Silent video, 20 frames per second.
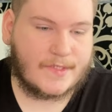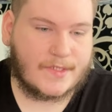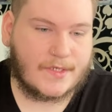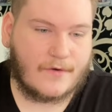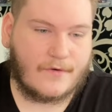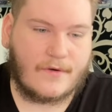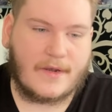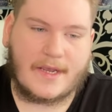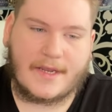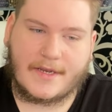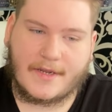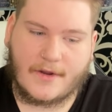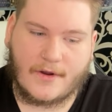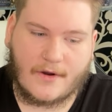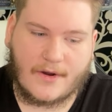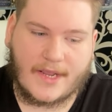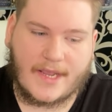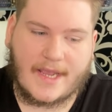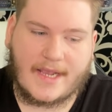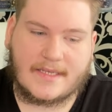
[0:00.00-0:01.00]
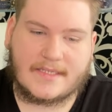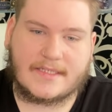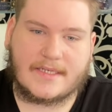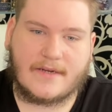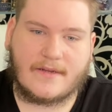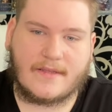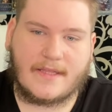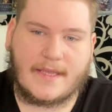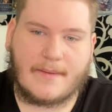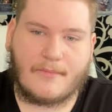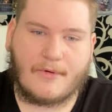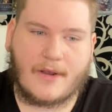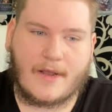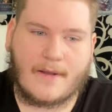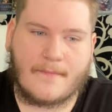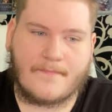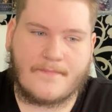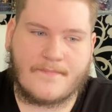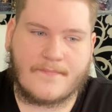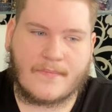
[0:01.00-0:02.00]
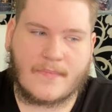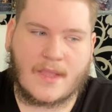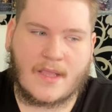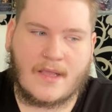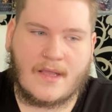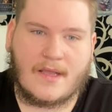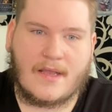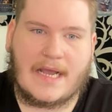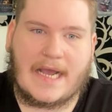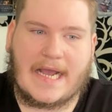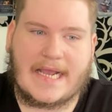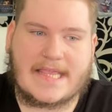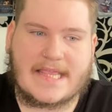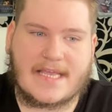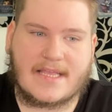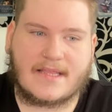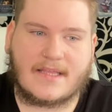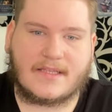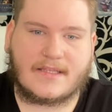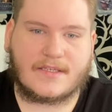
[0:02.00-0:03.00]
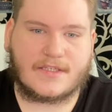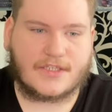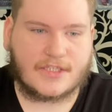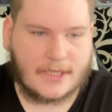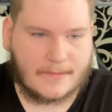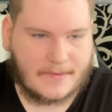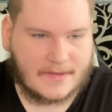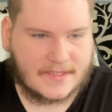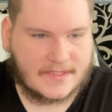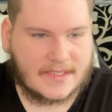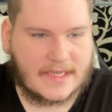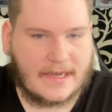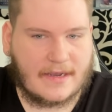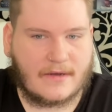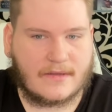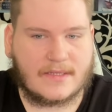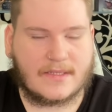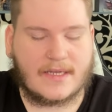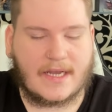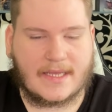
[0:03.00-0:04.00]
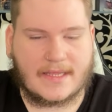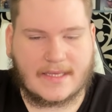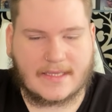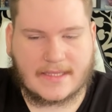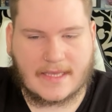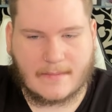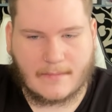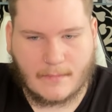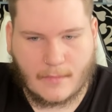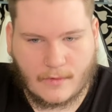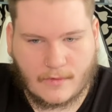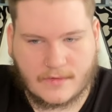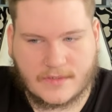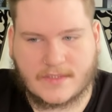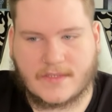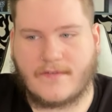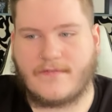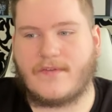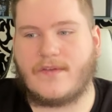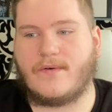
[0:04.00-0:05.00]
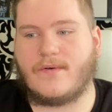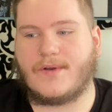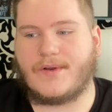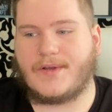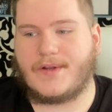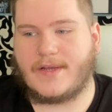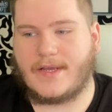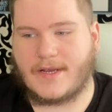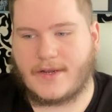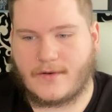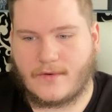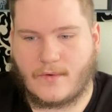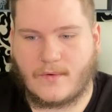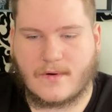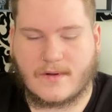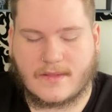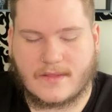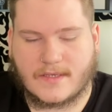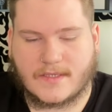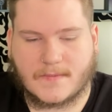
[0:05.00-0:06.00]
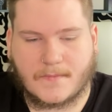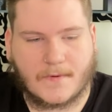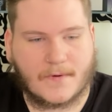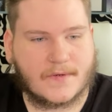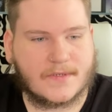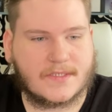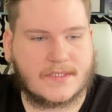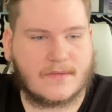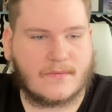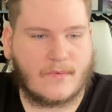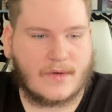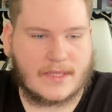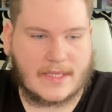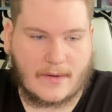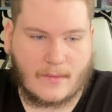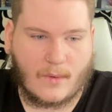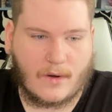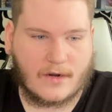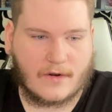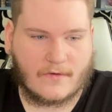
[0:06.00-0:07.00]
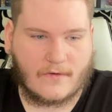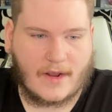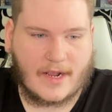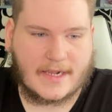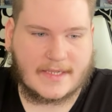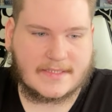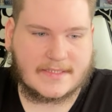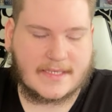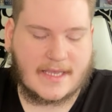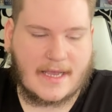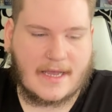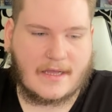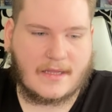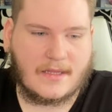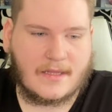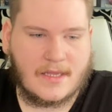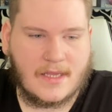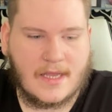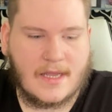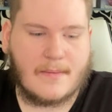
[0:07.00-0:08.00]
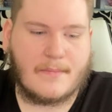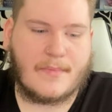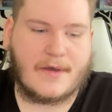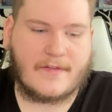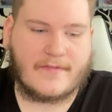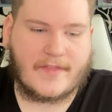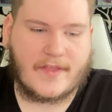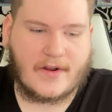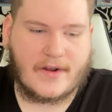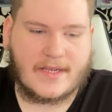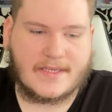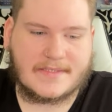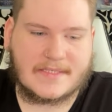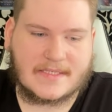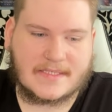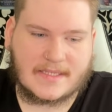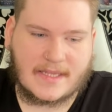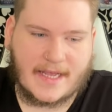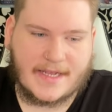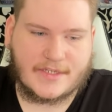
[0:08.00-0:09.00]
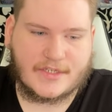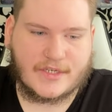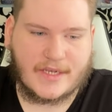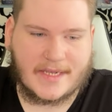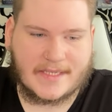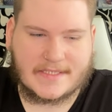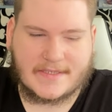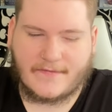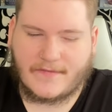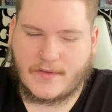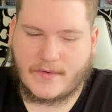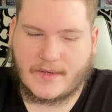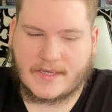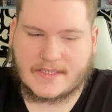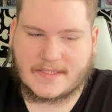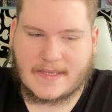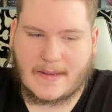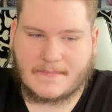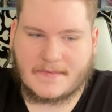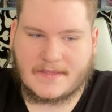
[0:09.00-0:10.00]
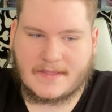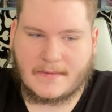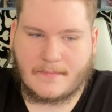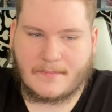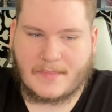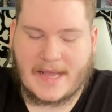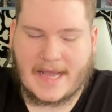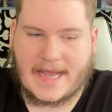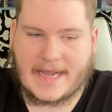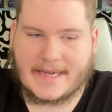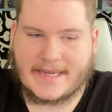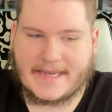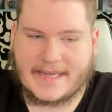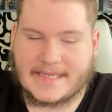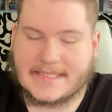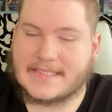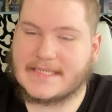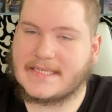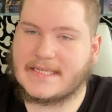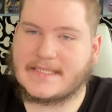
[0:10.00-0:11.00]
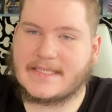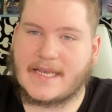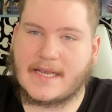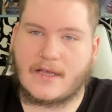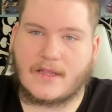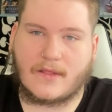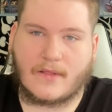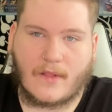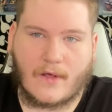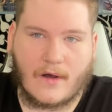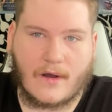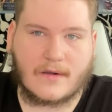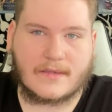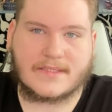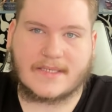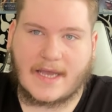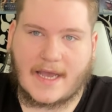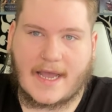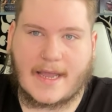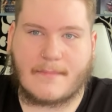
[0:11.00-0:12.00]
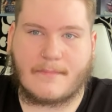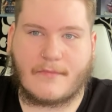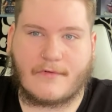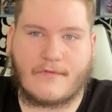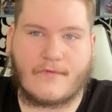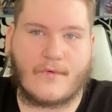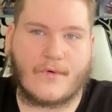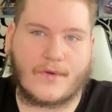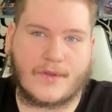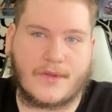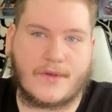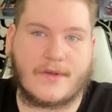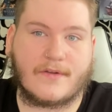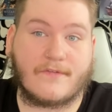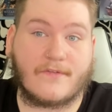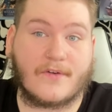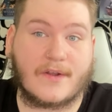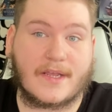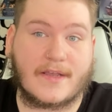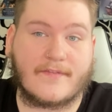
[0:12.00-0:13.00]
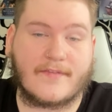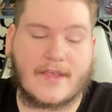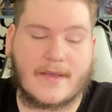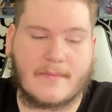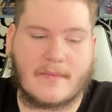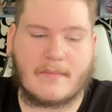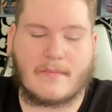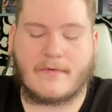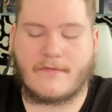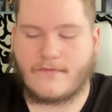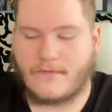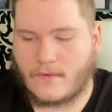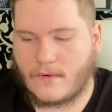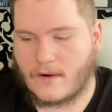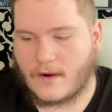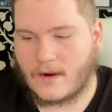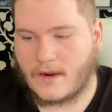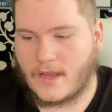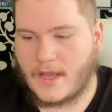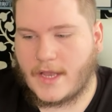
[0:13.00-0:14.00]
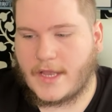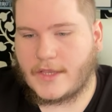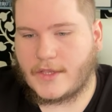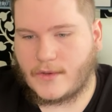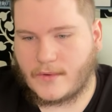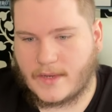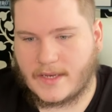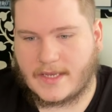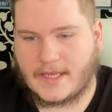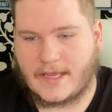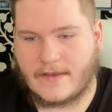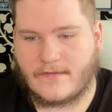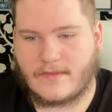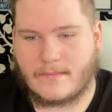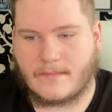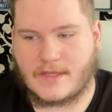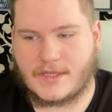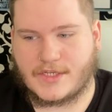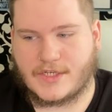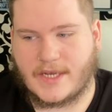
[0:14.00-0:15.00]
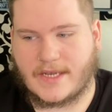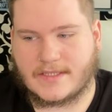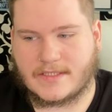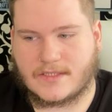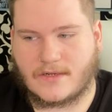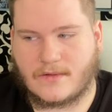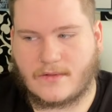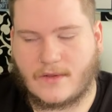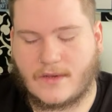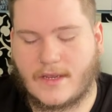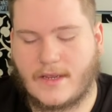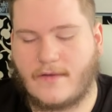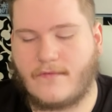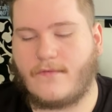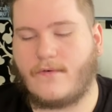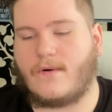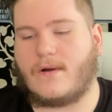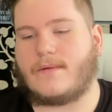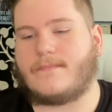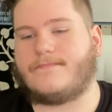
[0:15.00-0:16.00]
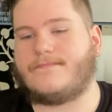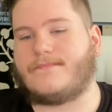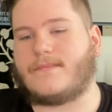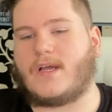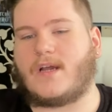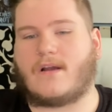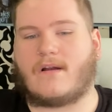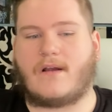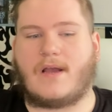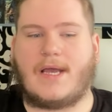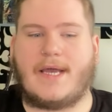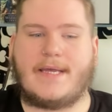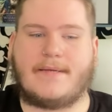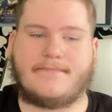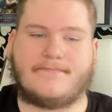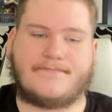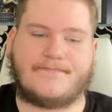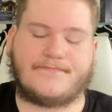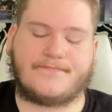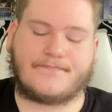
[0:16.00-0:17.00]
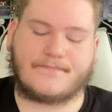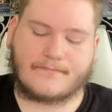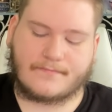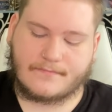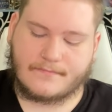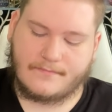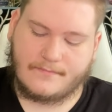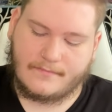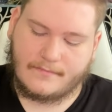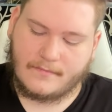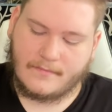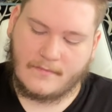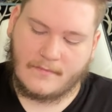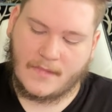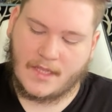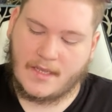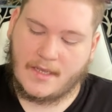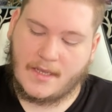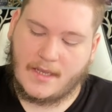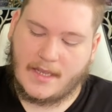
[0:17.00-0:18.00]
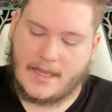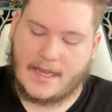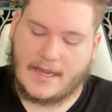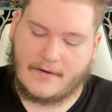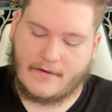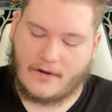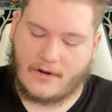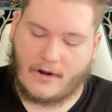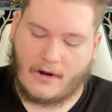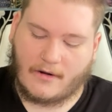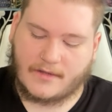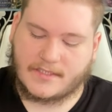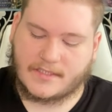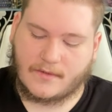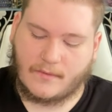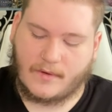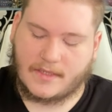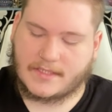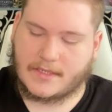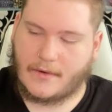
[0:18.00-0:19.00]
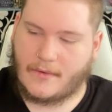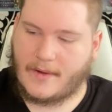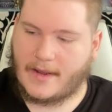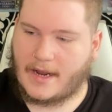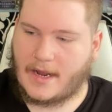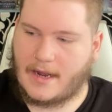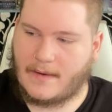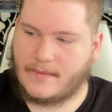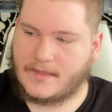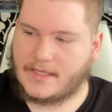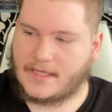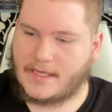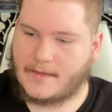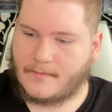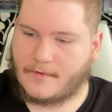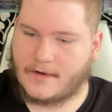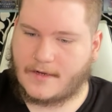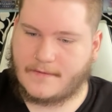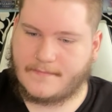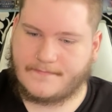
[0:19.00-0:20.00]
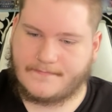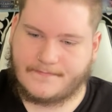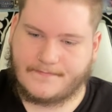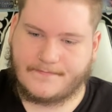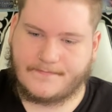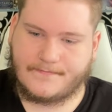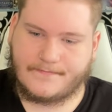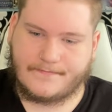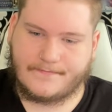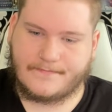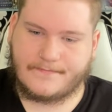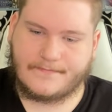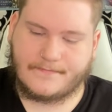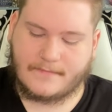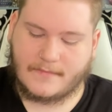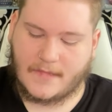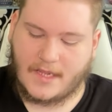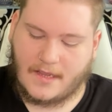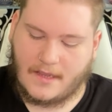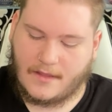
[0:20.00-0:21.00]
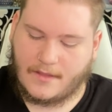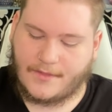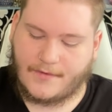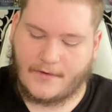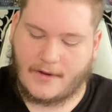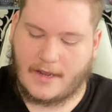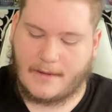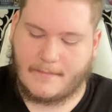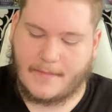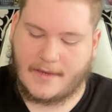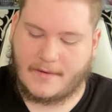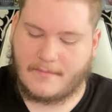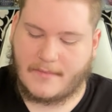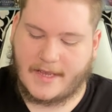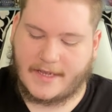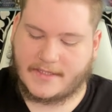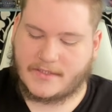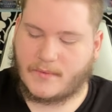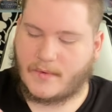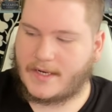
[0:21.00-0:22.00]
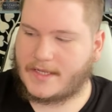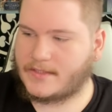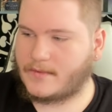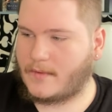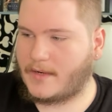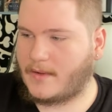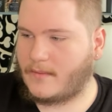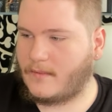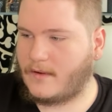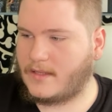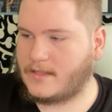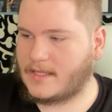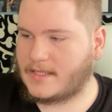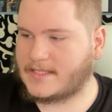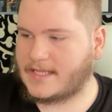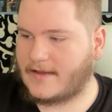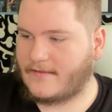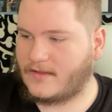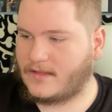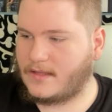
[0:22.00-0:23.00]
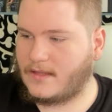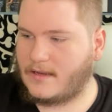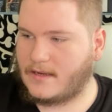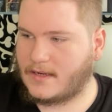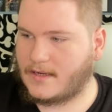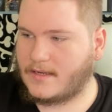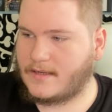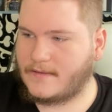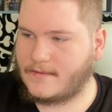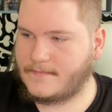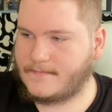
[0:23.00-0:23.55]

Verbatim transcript: So in your case here, Libra, I think that the ship has sailed. I think that most of you are going to ignore this person when they want to reconcile. But if there is a slight chance of you accepting them back, it's going to take a long time before you could forgive them and before you can give them the chance they're looking for. All right? In regards to what's going on with Libra throughout mid-May 2021, let's have a look.